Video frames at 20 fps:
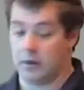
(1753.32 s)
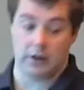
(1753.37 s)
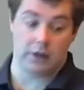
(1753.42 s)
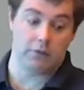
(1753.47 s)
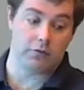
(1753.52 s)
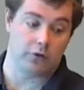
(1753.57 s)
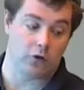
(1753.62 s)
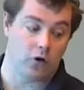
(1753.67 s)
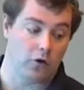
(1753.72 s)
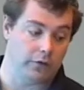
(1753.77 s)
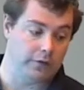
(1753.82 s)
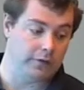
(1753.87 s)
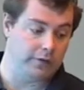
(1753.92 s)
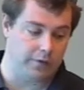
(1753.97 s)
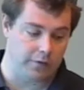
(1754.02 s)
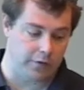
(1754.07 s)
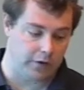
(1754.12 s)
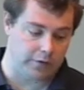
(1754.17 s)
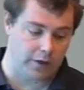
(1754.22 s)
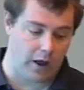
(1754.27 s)
even
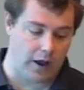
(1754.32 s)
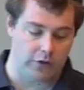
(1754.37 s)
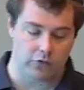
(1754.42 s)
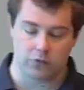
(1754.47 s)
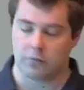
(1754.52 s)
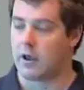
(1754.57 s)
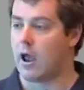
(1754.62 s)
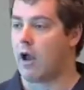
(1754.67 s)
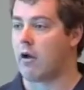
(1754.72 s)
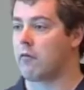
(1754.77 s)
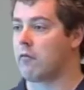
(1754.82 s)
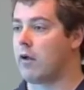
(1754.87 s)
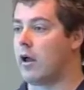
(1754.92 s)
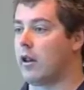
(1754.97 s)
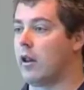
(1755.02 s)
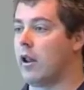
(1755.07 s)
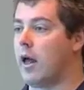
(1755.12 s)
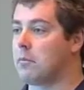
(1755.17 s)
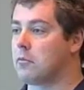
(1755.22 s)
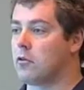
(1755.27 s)
got, the days of carrying around
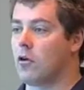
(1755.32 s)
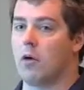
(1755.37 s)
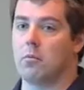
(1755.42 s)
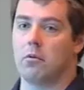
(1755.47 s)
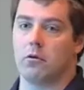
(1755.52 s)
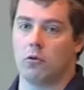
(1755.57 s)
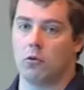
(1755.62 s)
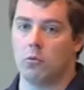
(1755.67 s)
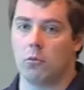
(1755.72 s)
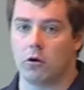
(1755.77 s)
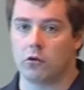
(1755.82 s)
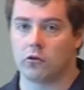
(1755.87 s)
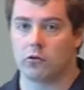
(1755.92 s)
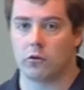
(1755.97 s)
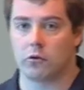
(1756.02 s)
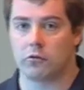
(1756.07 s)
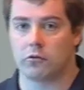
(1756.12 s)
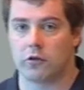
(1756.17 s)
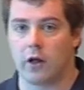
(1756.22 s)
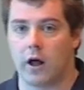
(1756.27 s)
a laptop are almost
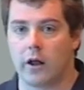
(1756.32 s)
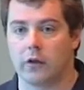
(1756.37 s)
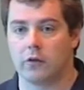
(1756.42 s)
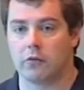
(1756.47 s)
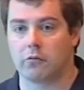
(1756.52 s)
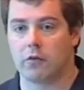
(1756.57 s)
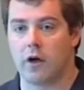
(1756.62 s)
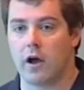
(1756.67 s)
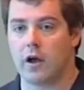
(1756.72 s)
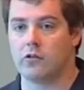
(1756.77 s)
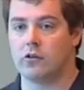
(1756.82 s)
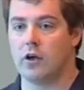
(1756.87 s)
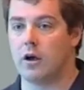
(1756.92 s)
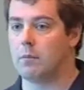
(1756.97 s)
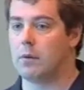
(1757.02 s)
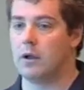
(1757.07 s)
sort of starting to phase out.